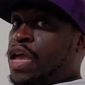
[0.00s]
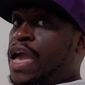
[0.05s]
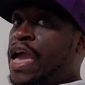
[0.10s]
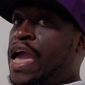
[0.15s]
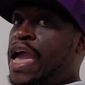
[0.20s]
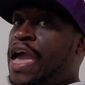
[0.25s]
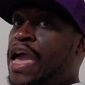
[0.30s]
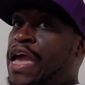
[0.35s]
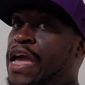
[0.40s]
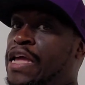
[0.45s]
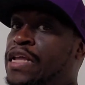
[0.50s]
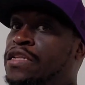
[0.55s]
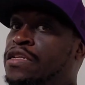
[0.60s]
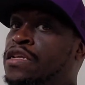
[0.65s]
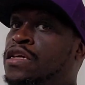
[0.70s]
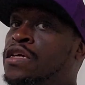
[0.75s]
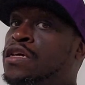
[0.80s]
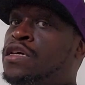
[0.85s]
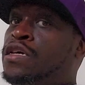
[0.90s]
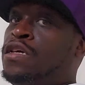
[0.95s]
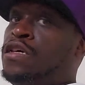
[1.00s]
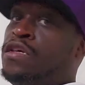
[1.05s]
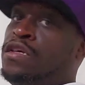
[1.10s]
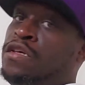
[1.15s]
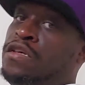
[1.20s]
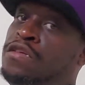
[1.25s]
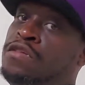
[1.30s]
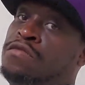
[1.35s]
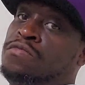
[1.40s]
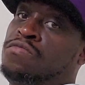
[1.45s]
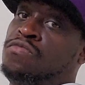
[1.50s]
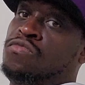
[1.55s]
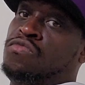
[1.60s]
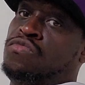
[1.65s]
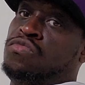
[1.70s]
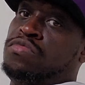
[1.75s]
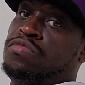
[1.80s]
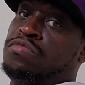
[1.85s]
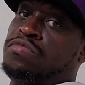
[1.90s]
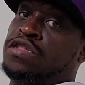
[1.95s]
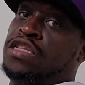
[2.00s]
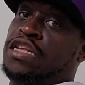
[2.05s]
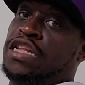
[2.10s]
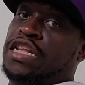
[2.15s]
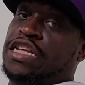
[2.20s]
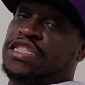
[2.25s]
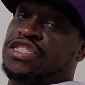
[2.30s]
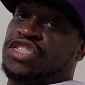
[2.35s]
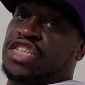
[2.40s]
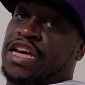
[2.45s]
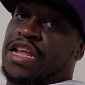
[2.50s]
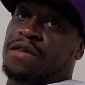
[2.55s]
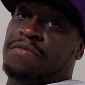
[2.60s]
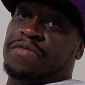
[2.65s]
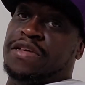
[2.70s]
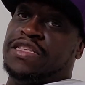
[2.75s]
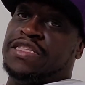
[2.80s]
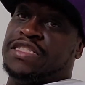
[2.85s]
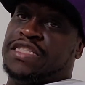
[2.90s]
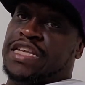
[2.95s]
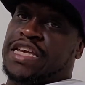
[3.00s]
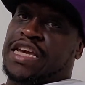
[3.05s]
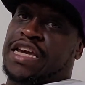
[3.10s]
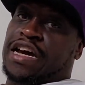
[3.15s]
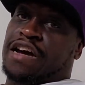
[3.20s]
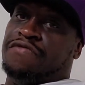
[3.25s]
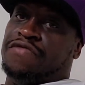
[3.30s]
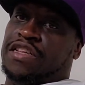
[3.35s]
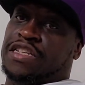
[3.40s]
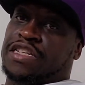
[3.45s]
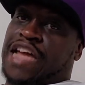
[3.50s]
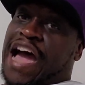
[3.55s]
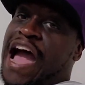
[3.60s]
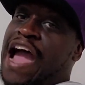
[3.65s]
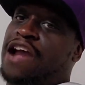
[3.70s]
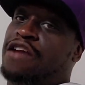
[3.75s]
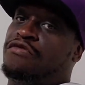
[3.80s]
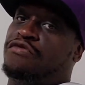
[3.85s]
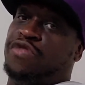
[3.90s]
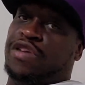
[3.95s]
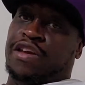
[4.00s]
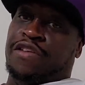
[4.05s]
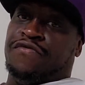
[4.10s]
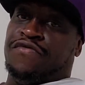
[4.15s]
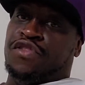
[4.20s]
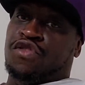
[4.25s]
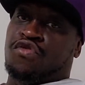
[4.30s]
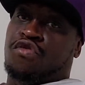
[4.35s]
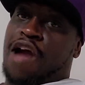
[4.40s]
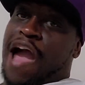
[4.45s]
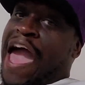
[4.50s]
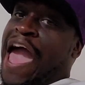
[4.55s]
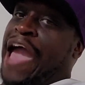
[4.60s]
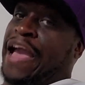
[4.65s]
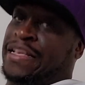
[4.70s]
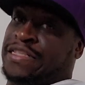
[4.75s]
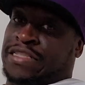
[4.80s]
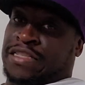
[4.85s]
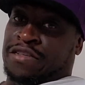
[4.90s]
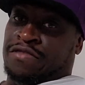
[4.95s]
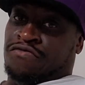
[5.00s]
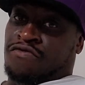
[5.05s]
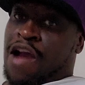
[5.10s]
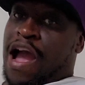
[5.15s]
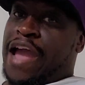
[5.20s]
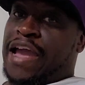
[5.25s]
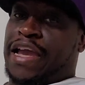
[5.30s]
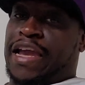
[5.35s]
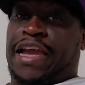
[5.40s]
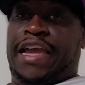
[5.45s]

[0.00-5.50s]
And the legitimacy of the diary, if you ask it, right?